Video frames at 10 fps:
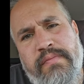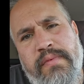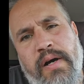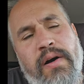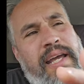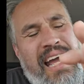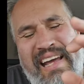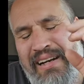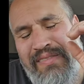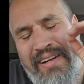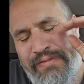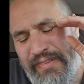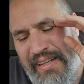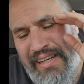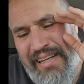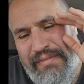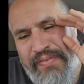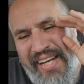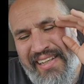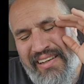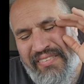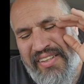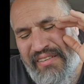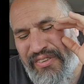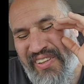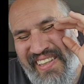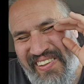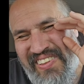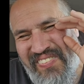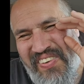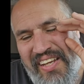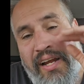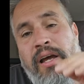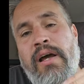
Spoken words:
Go, okay, I don't want to, that guilt. I feel guilty about that.